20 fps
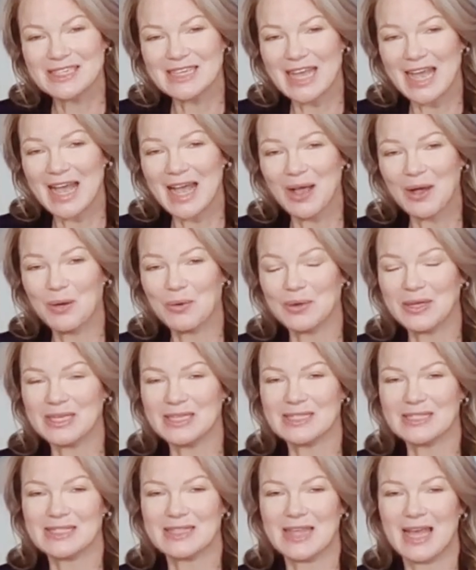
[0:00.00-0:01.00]
now
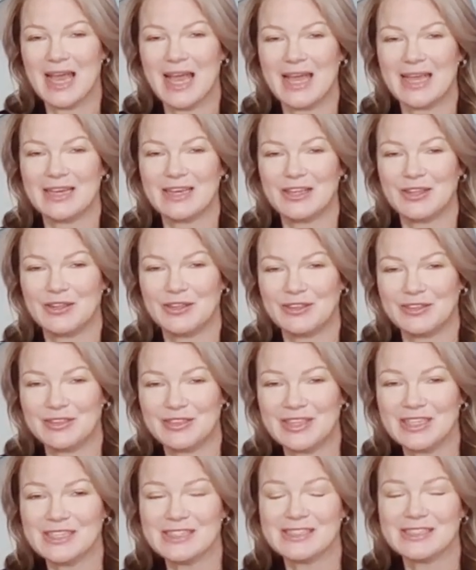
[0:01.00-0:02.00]
is that
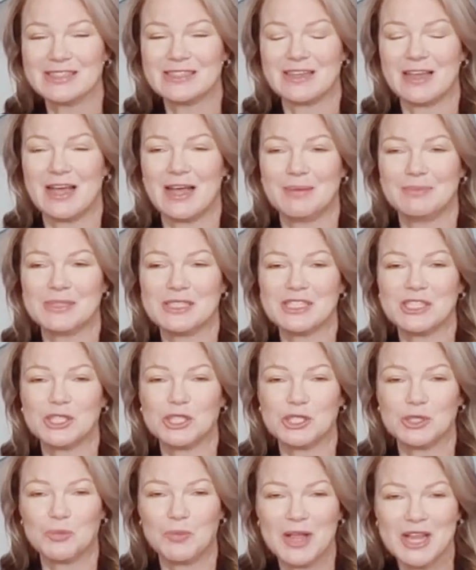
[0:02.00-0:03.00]
this
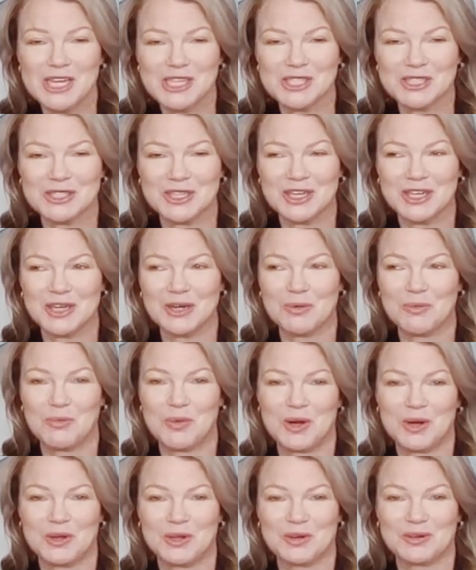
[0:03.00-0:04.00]
situation
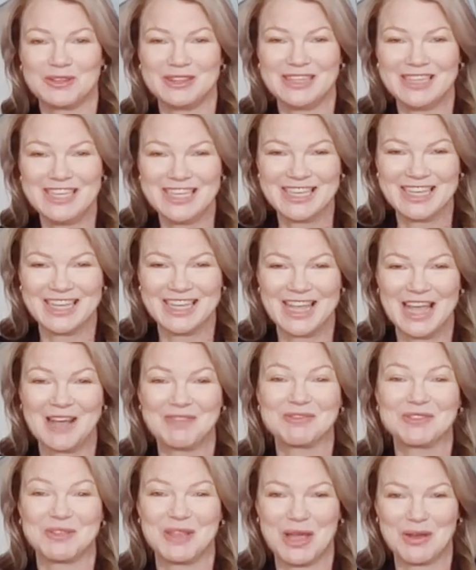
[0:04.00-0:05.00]
where you're leaking
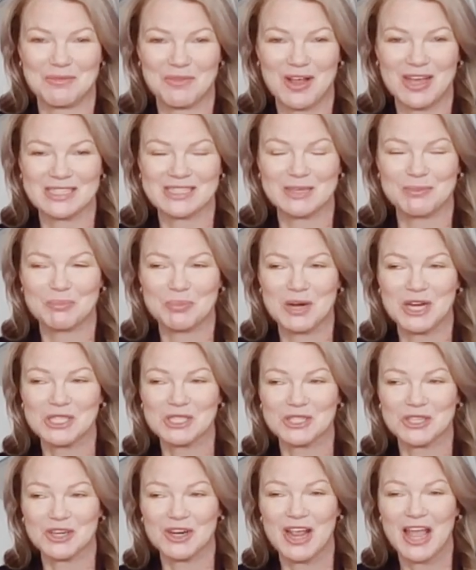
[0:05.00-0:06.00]
after that rise in
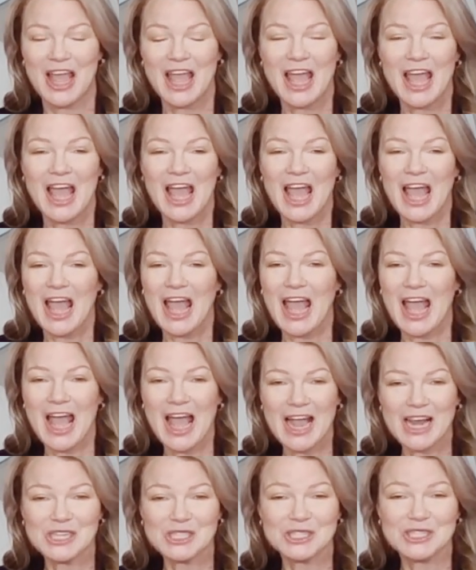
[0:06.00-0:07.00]
pressure
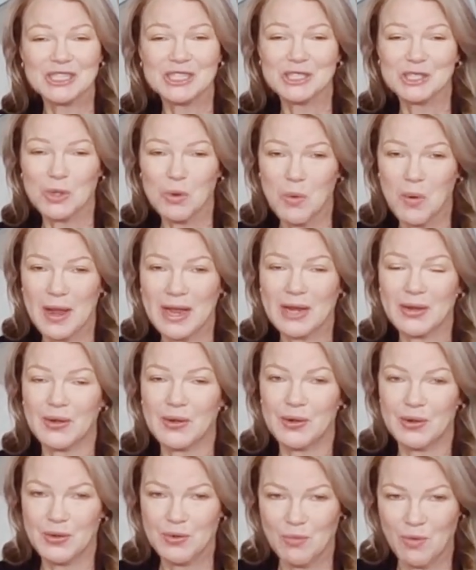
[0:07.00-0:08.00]
actually is quite
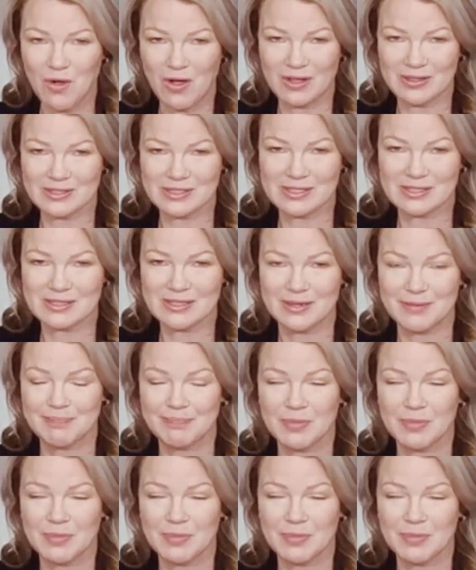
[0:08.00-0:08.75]
nuanced.